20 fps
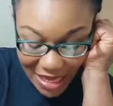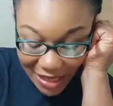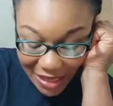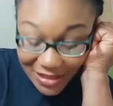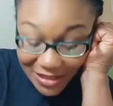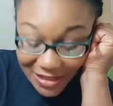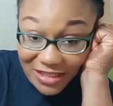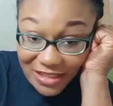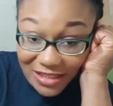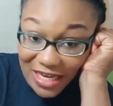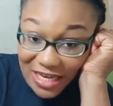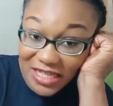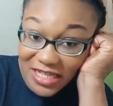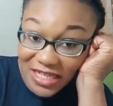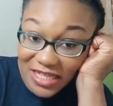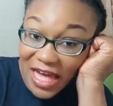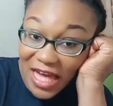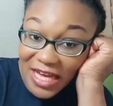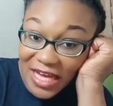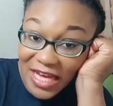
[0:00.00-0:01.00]
The day
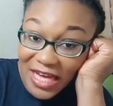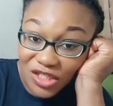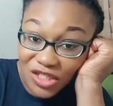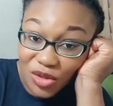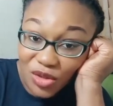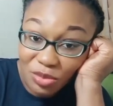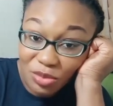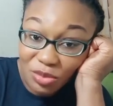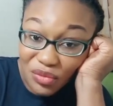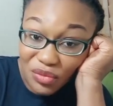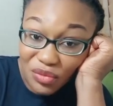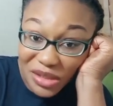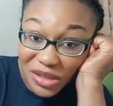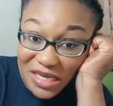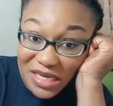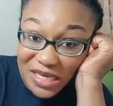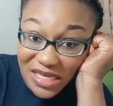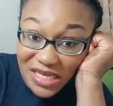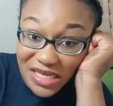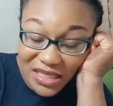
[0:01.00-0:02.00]
the egg is going to be
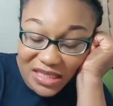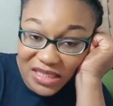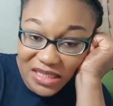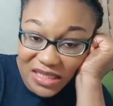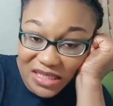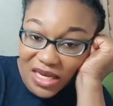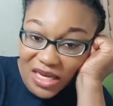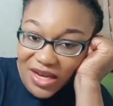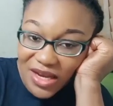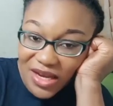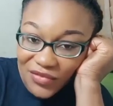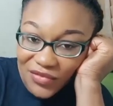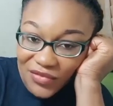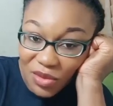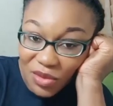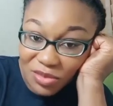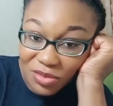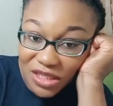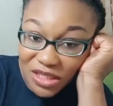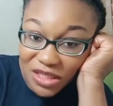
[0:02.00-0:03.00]
released
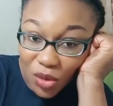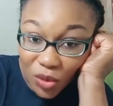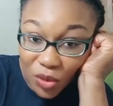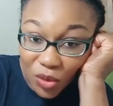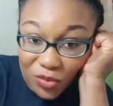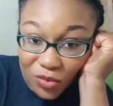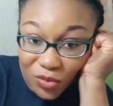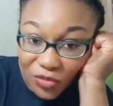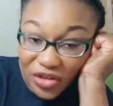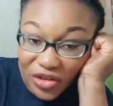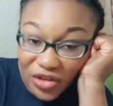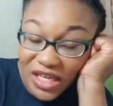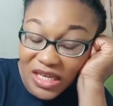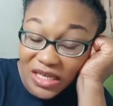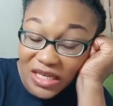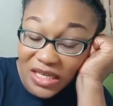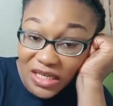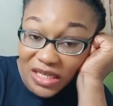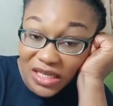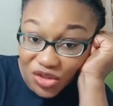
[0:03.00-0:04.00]
from the ovary
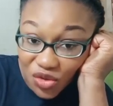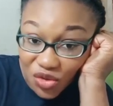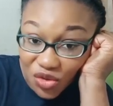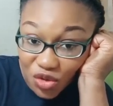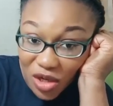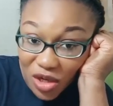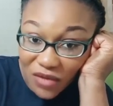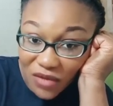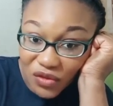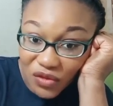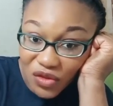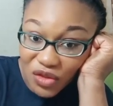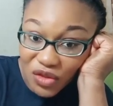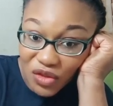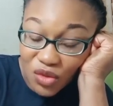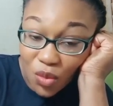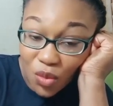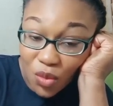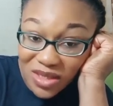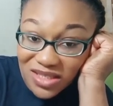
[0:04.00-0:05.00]
to travel to.
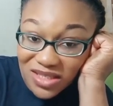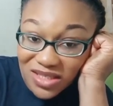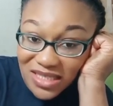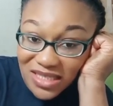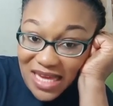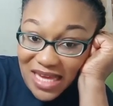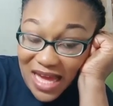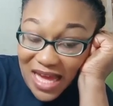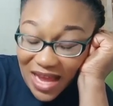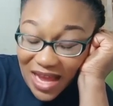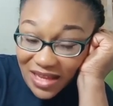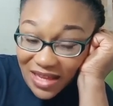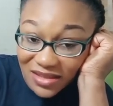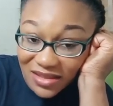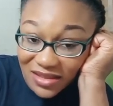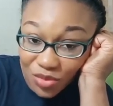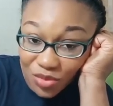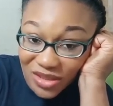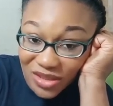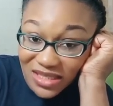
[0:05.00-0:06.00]
So once
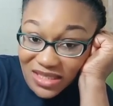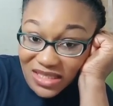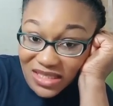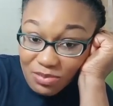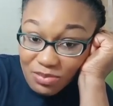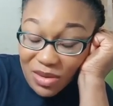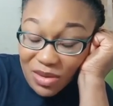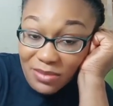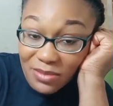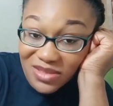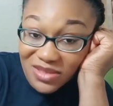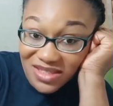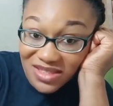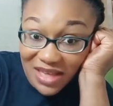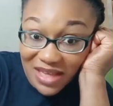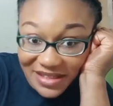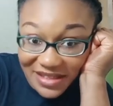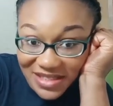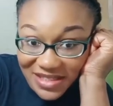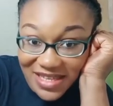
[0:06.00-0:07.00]
the sperm
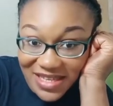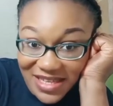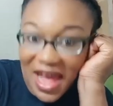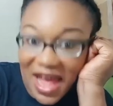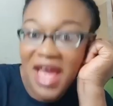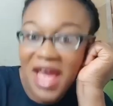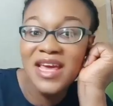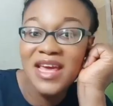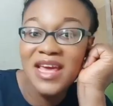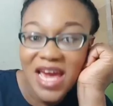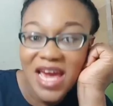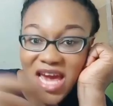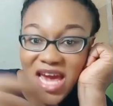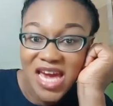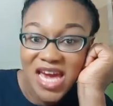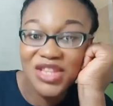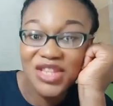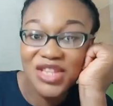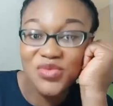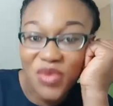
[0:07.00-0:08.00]
sights the egg,
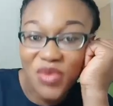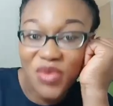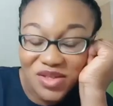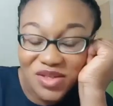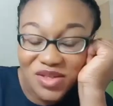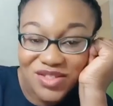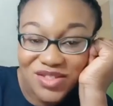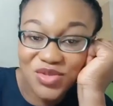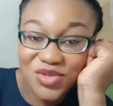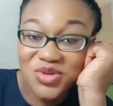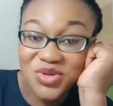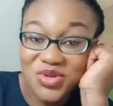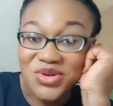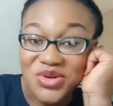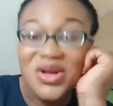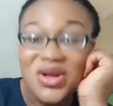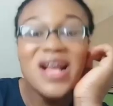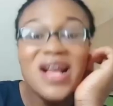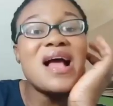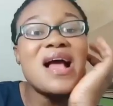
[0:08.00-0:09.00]
it runs
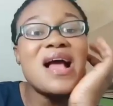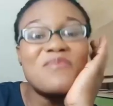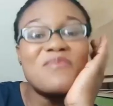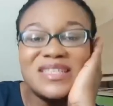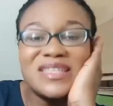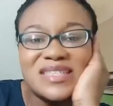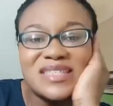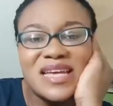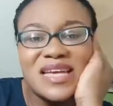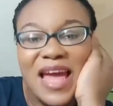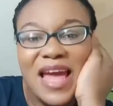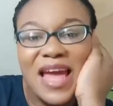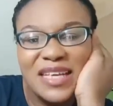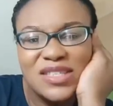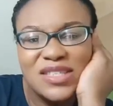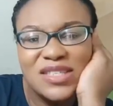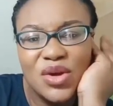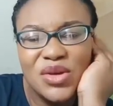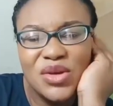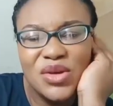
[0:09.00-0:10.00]
to meet the egg.
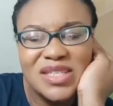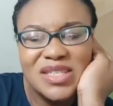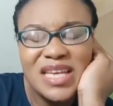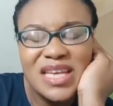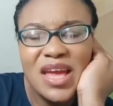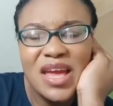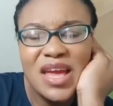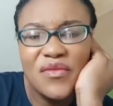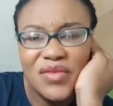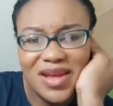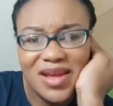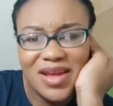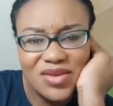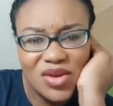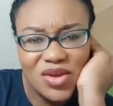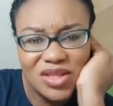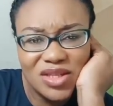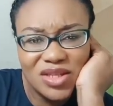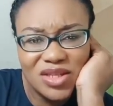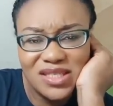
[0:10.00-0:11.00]
So you see, if you are
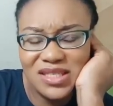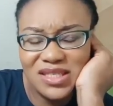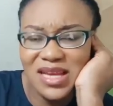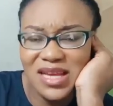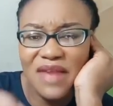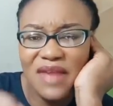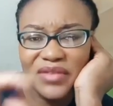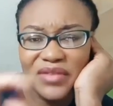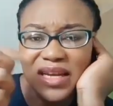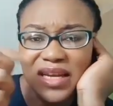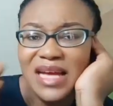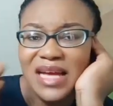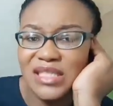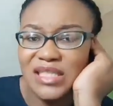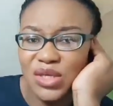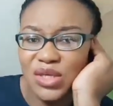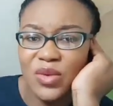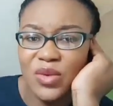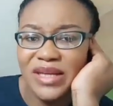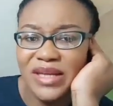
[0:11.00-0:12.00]
not having
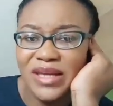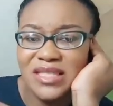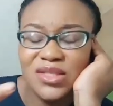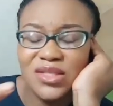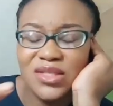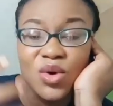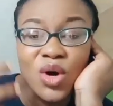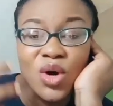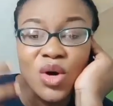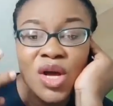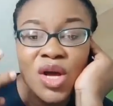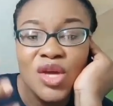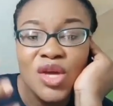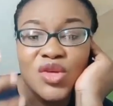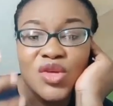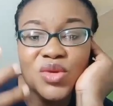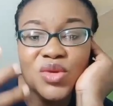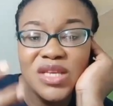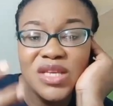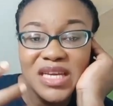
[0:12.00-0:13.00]
adequate, so
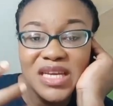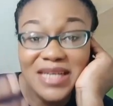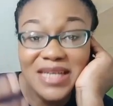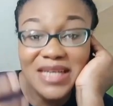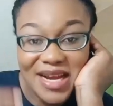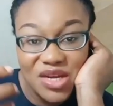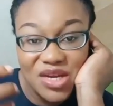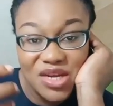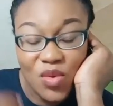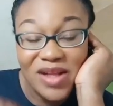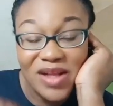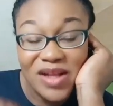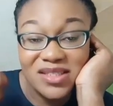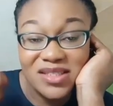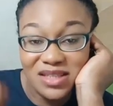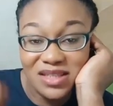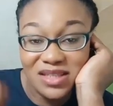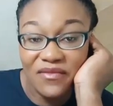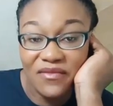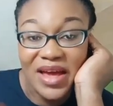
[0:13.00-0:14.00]
you need adequate
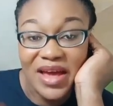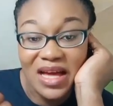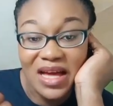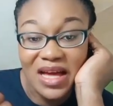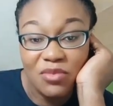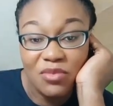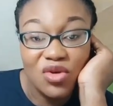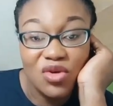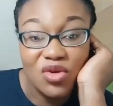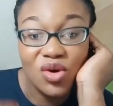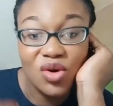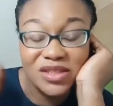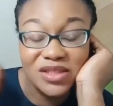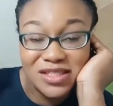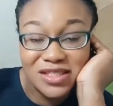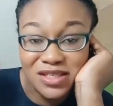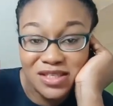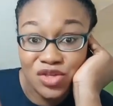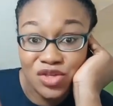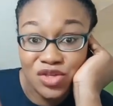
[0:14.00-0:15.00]
cervical
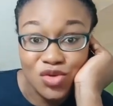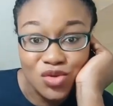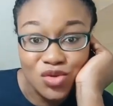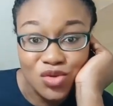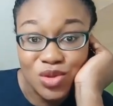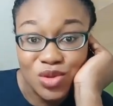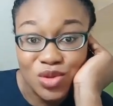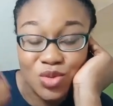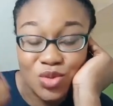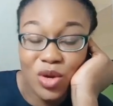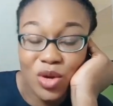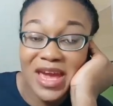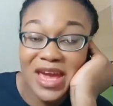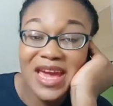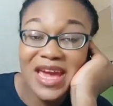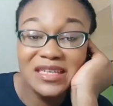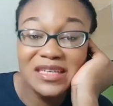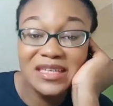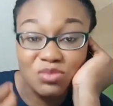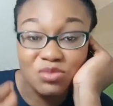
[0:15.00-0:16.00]
mucus in you to
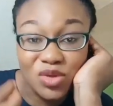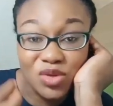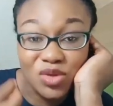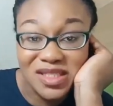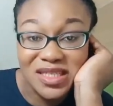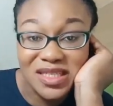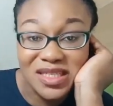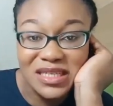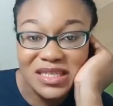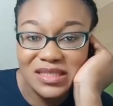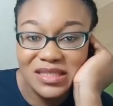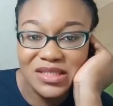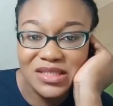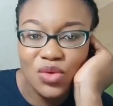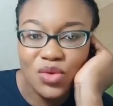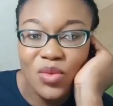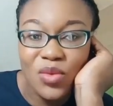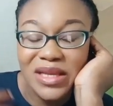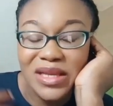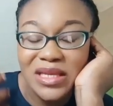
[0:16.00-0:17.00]
aid motility. So
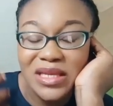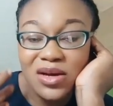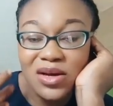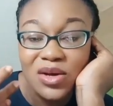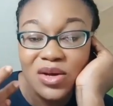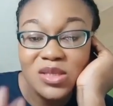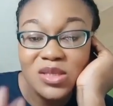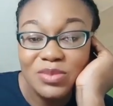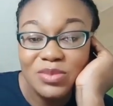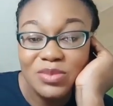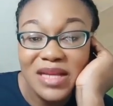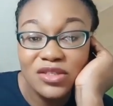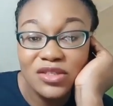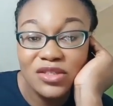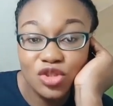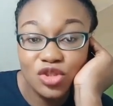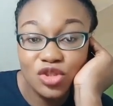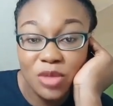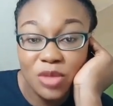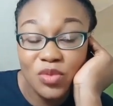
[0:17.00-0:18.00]
when your husband
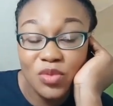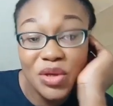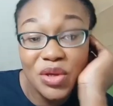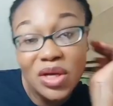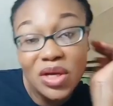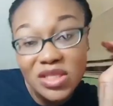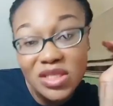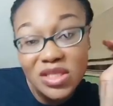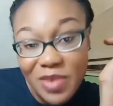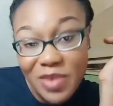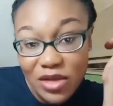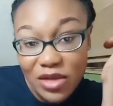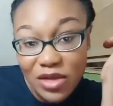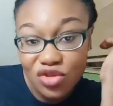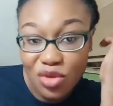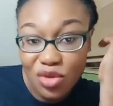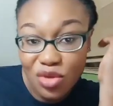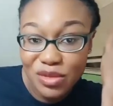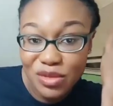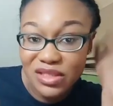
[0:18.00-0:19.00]

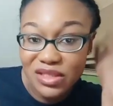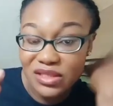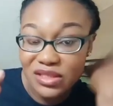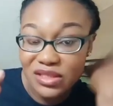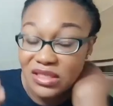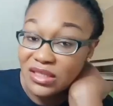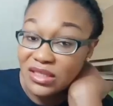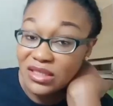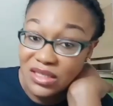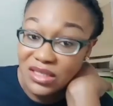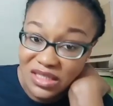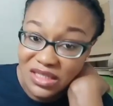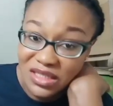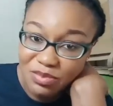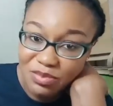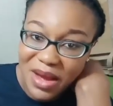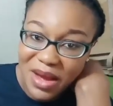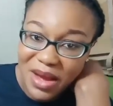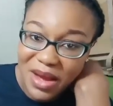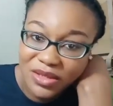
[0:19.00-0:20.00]
drops the
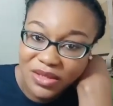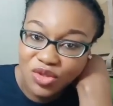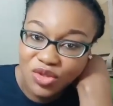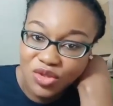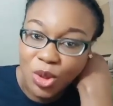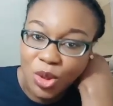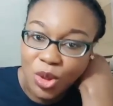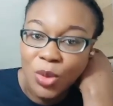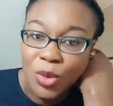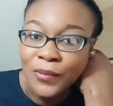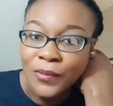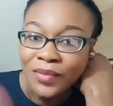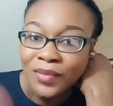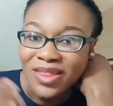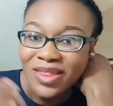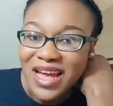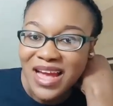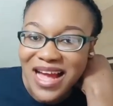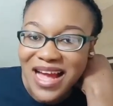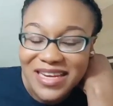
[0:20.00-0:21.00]
sperm into you,
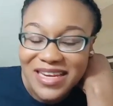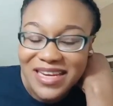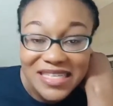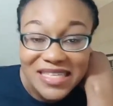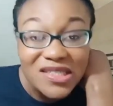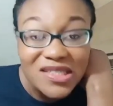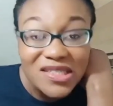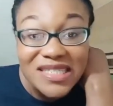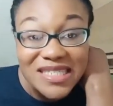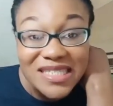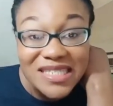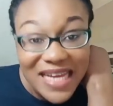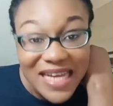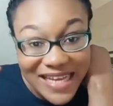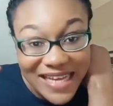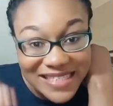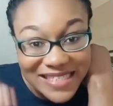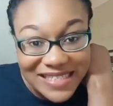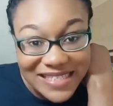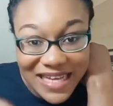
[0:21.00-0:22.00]
and there's nothing
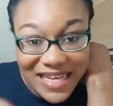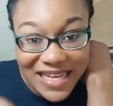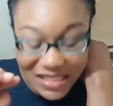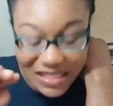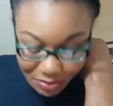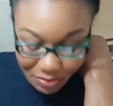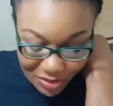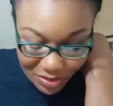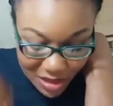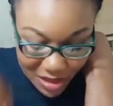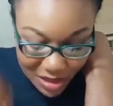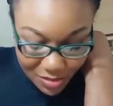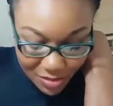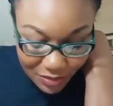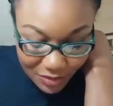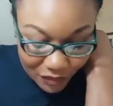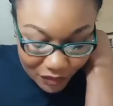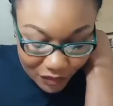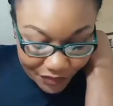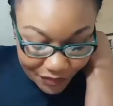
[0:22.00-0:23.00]
aiding that sperm
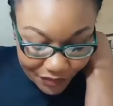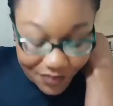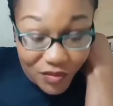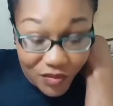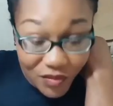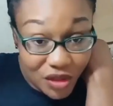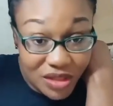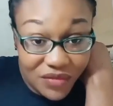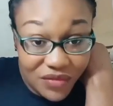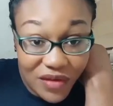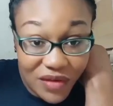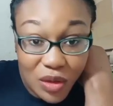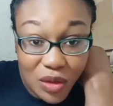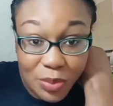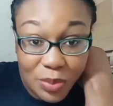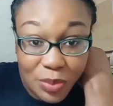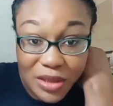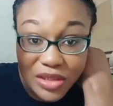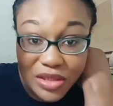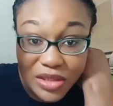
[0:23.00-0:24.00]
to the
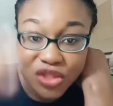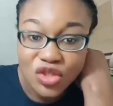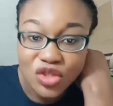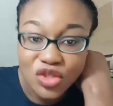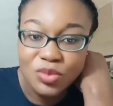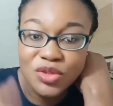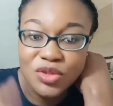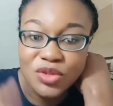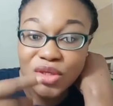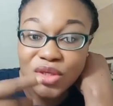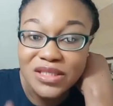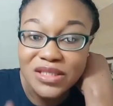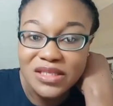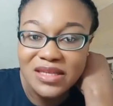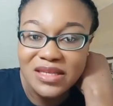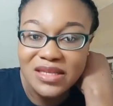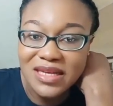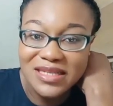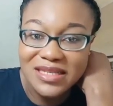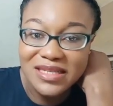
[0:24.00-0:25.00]
fallopian tube, so you see
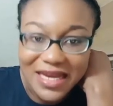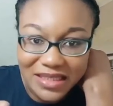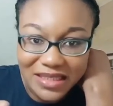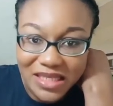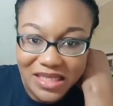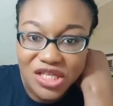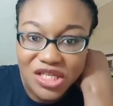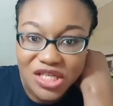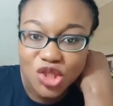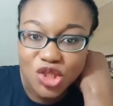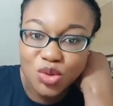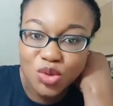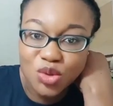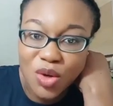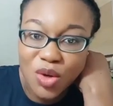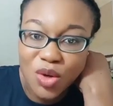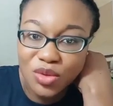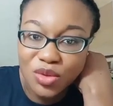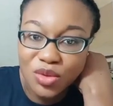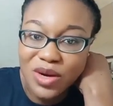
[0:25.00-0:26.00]
that there's an issue
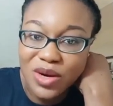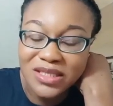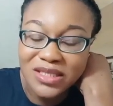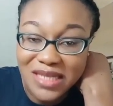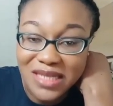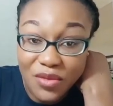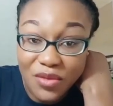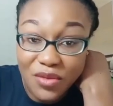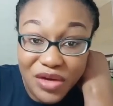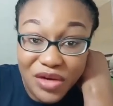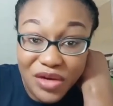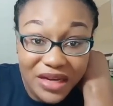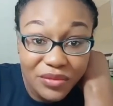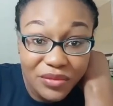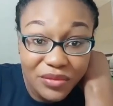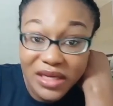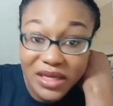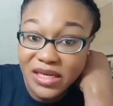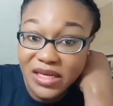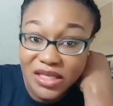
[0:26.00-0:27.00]
on ground that
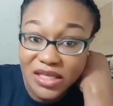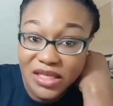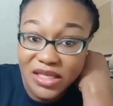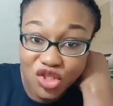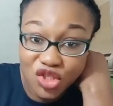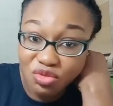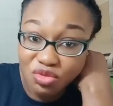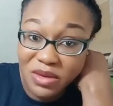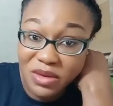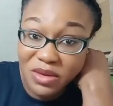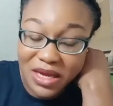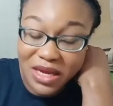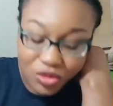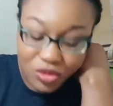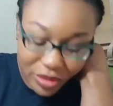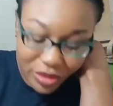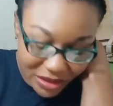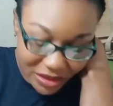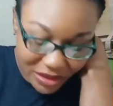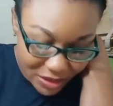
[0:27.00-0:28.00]
really needs to be
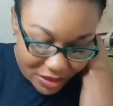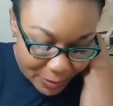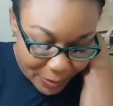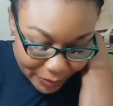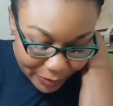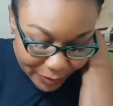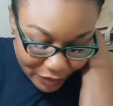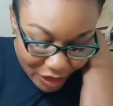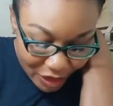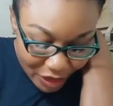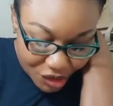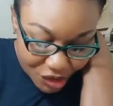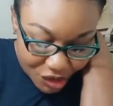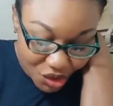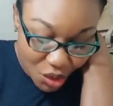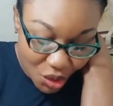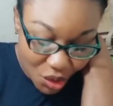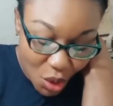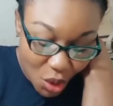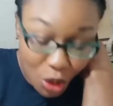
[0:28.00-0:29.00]
addressed.
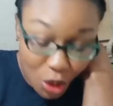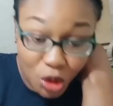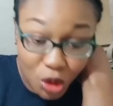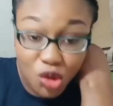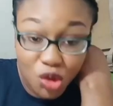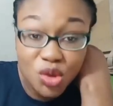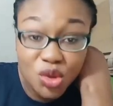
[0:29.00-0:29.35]
So